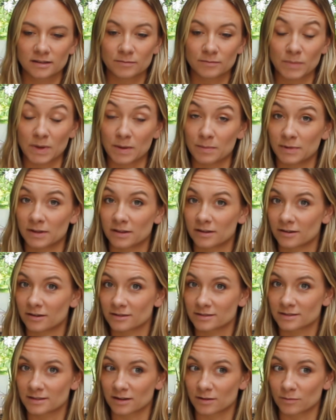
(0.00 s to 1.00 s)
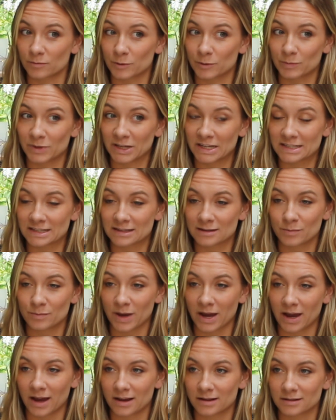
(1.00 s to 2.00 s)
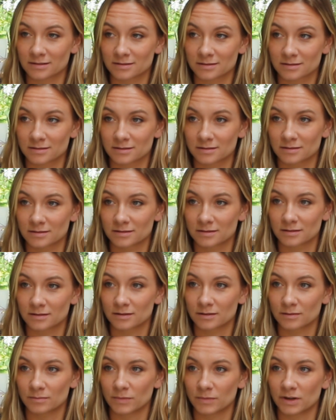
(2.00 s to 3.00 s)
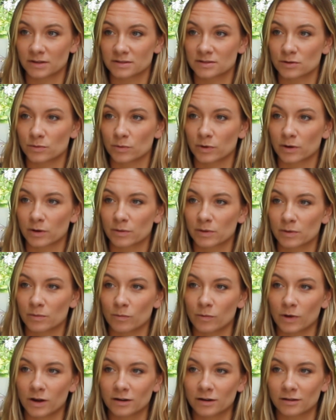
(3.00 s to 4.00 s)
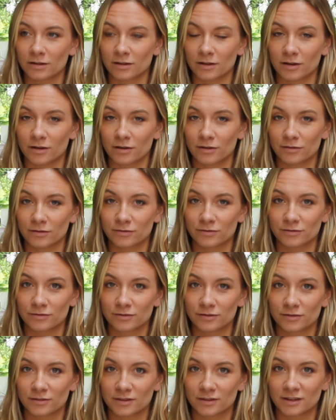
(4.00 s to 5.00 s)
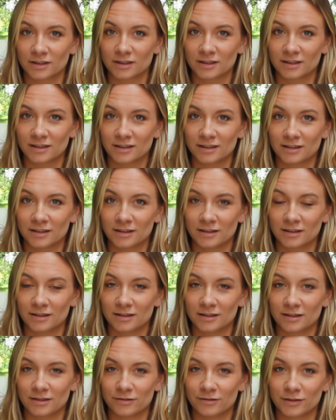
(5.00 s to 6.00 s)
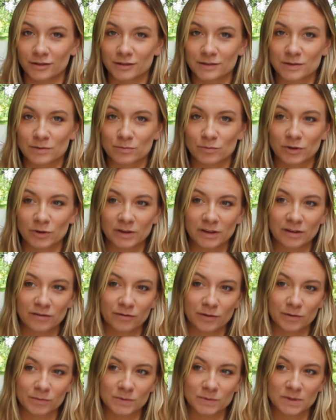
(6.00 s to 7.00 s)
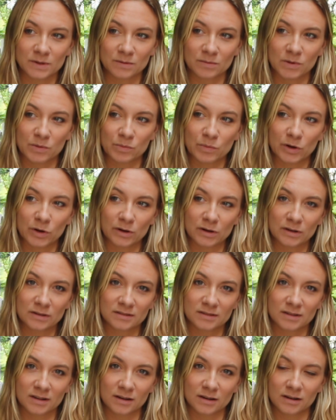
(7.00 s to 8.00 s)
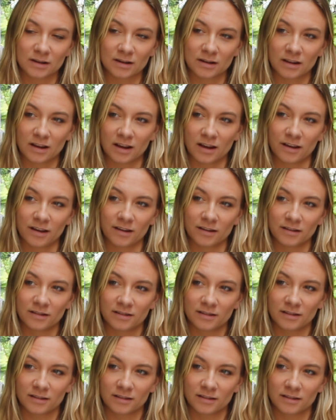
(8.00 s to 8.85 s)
Maybe they're all stuck in one place in the past. But as you work with one clove, you feel some relief from some of the burdens that it had.